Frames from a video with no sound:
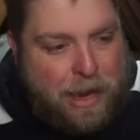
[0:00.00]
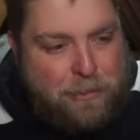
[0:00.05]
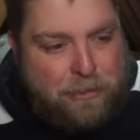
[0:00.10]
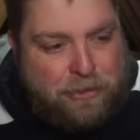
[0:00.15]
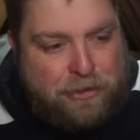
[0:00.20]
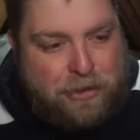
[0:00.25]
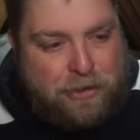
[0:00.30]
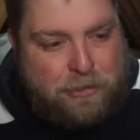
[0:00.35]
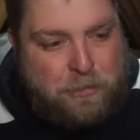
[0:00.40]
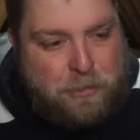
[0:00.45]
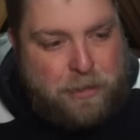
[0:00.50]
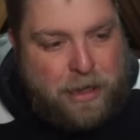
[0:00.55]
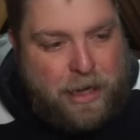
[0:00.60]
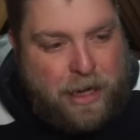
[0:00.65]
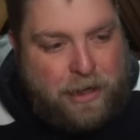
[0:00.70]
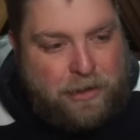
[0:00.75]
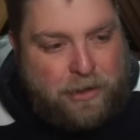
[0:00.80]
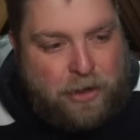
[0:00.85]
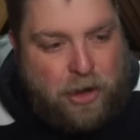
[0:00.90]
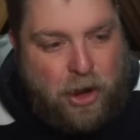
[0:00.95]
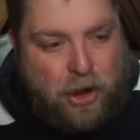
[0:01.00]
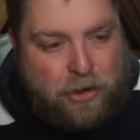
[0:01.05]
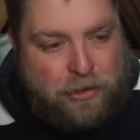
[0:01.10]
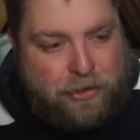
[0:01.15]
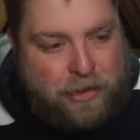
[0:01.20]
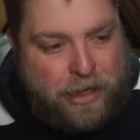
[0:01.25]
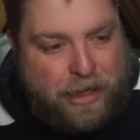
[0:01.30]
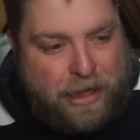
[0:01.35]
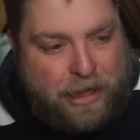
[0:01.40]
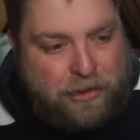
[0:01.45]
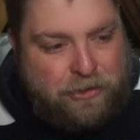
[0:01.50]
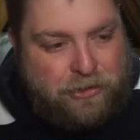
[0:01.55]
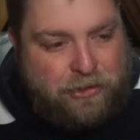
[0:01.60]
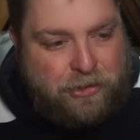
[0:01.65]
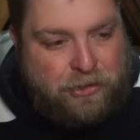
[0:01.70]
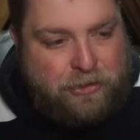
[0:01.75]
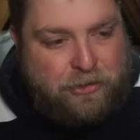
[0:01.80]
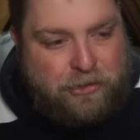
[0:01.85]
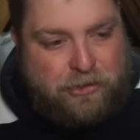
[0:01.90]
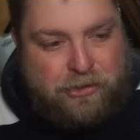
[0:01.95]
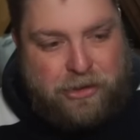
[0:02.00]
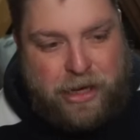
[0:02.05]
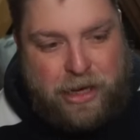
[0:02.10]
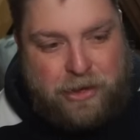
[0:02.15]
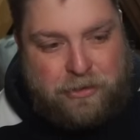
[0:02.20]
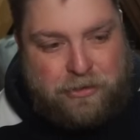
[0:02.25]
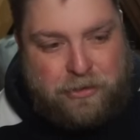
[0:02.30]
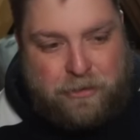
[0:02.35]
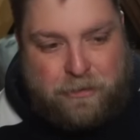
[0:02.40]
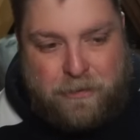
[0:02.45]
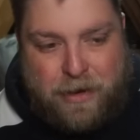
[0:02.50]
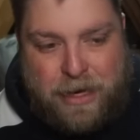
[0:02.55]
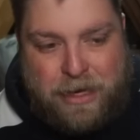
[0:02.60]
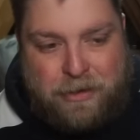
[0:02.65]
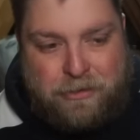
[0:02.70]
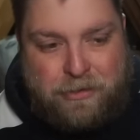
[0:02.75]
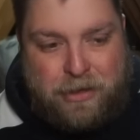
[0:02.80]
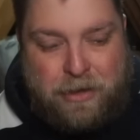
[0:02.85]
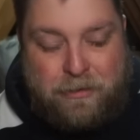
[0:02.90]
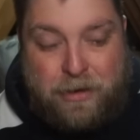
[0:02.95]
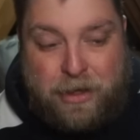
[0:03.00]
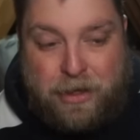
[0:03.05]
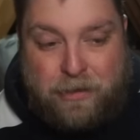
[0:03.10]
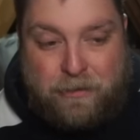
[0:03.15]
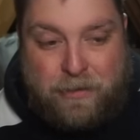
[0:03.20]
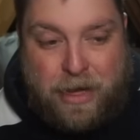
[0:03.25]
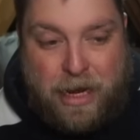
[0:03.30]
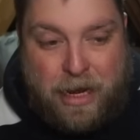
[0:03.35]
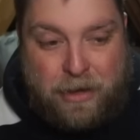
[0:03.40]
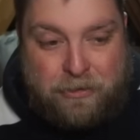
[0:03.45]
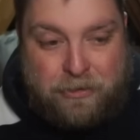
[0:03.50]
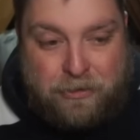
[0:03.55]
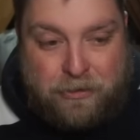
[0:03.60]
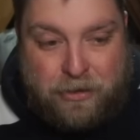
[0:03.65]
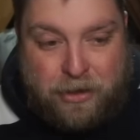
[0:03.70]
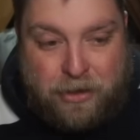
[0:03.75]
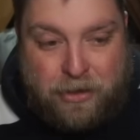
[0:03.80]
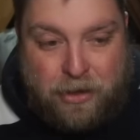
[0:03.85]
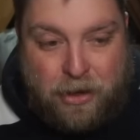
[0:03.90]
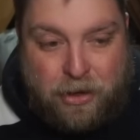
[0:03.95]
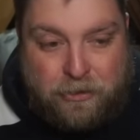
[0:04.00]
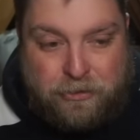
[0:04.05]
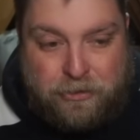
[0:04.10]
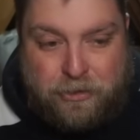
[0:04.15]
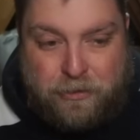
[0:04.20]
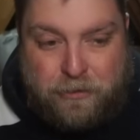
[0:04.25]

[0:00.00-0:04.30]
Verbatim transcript: Amazon has made an audacious change to Fire TV devices that causes a